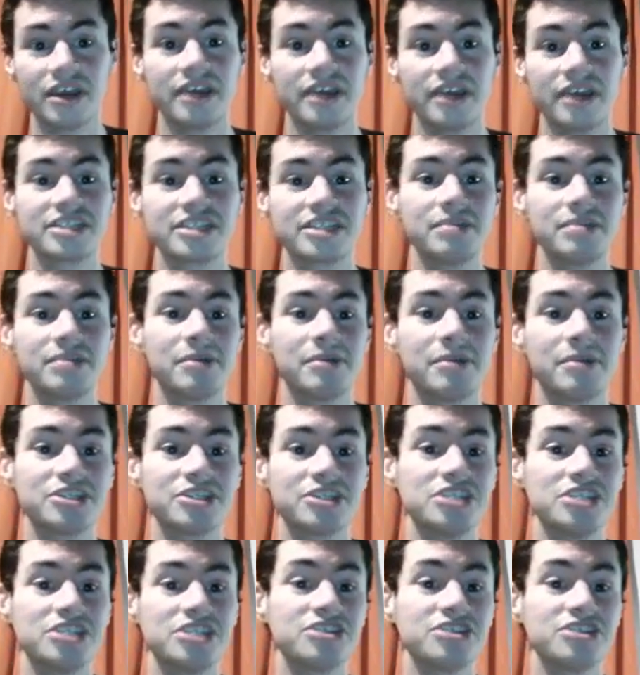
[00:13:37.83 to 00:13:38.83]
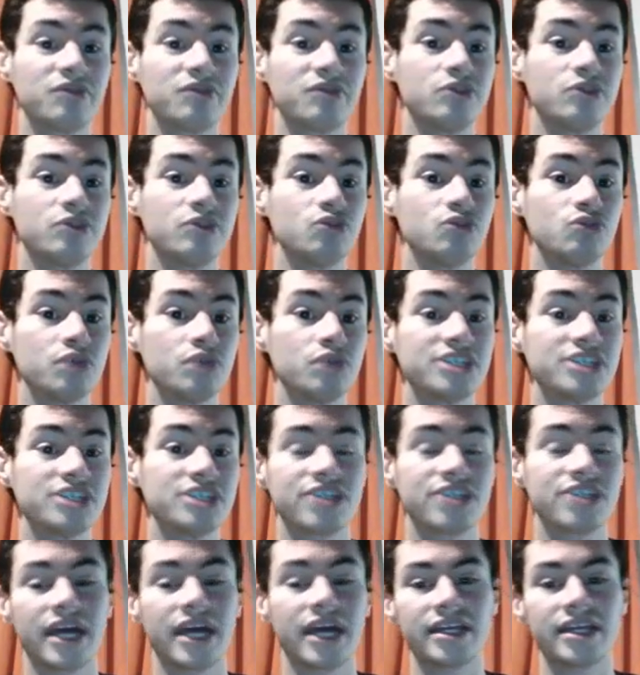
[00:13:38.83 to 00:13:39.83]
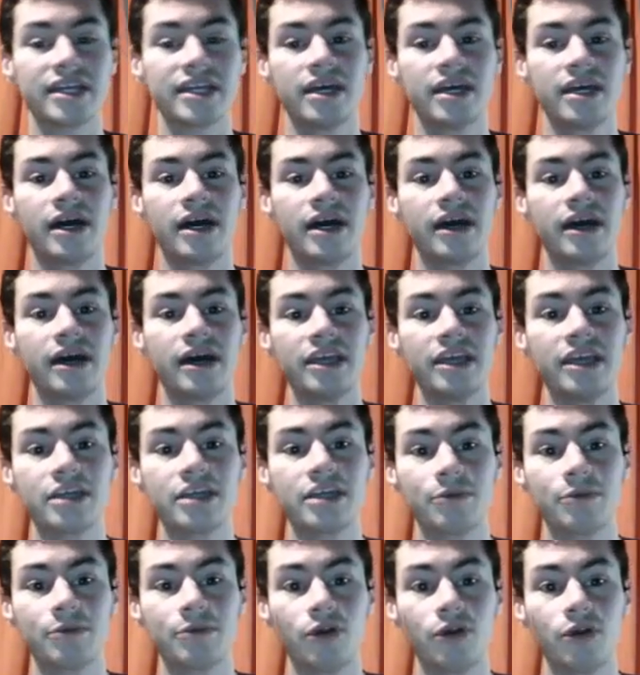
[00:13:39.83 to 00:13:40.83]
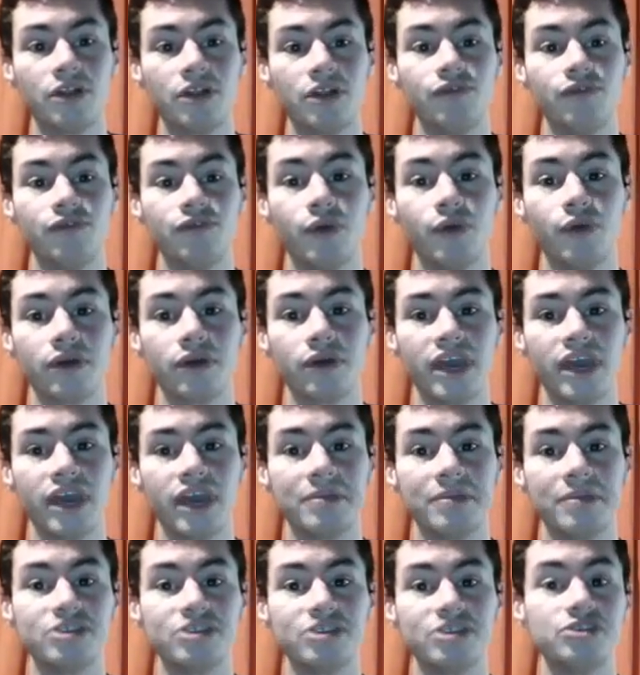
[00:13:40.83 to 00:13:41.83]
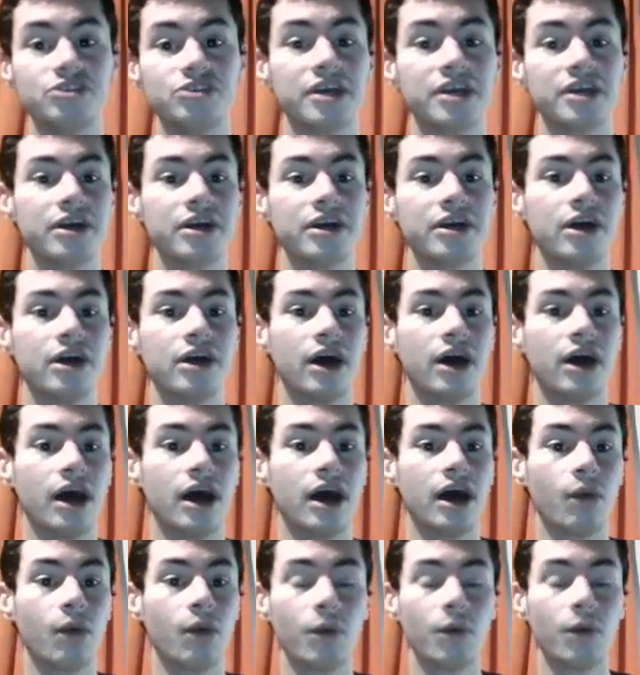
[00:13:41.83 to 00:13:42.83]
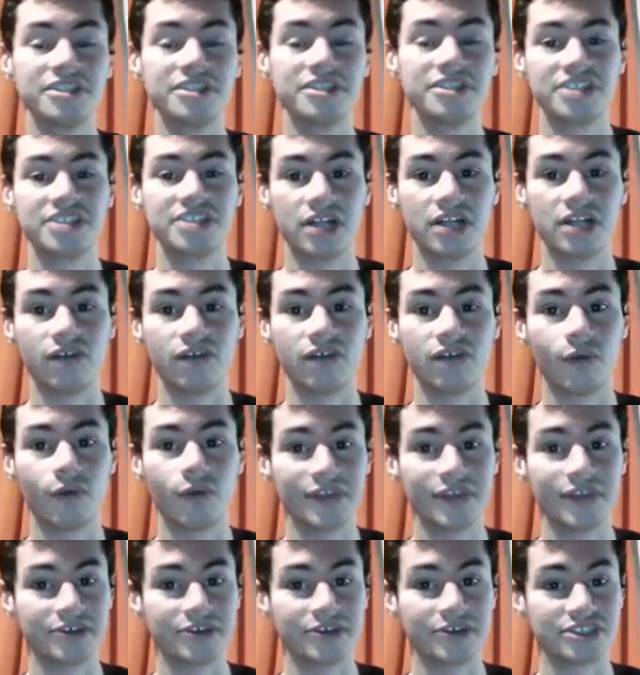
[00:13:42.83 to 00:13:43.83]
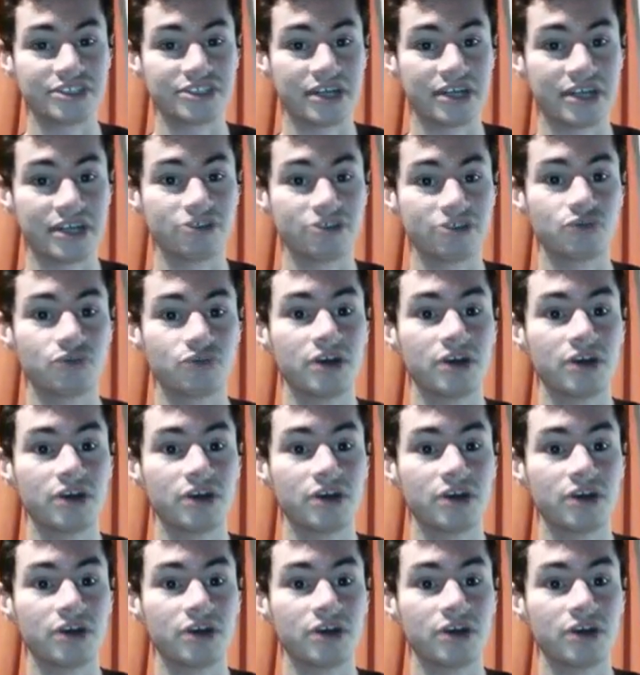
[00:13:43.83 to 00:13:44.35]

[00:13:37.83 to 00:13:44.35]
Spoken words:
it's going to be much easier for you to reach that income goal if you are aiming to get one sale of $1,000.